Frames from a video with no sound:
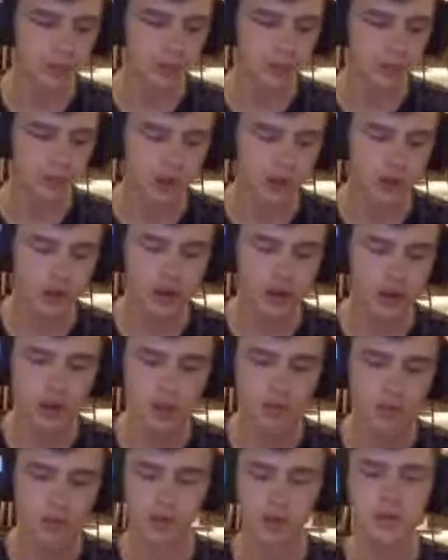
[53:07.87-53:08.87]
But pretty much
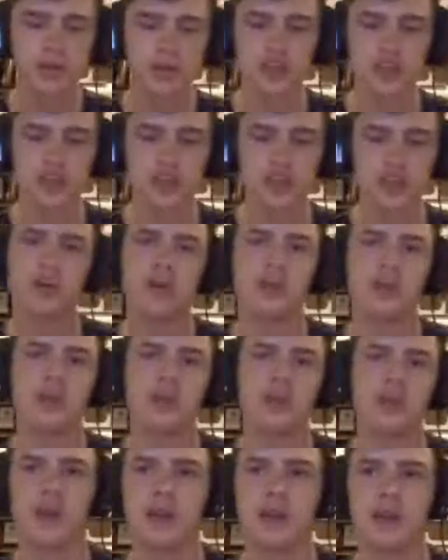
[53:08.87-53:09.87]
anyone who's
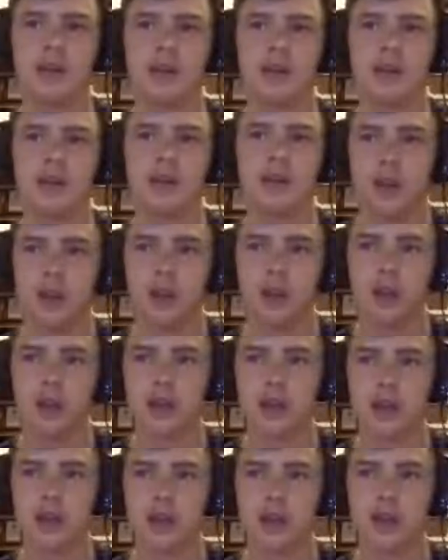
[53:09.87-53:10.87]
fit
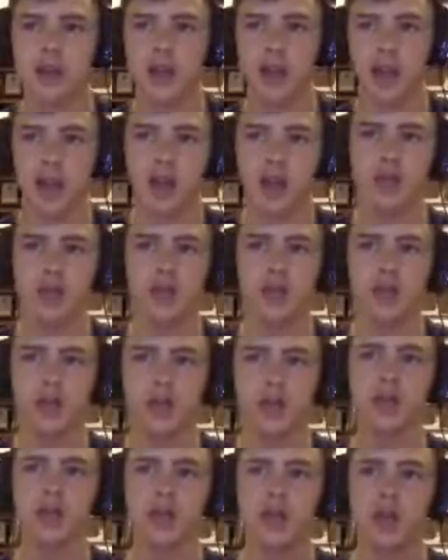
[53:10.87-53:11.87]
and can
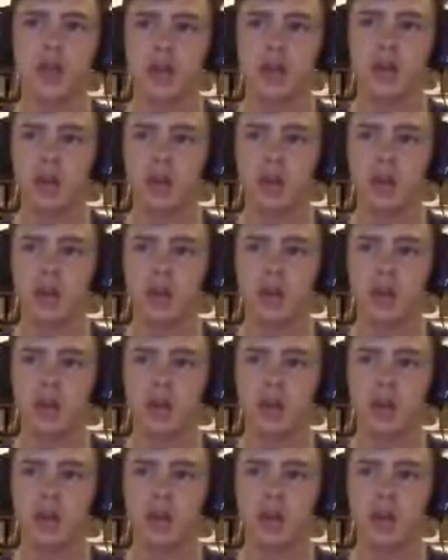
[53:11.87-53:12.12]
handle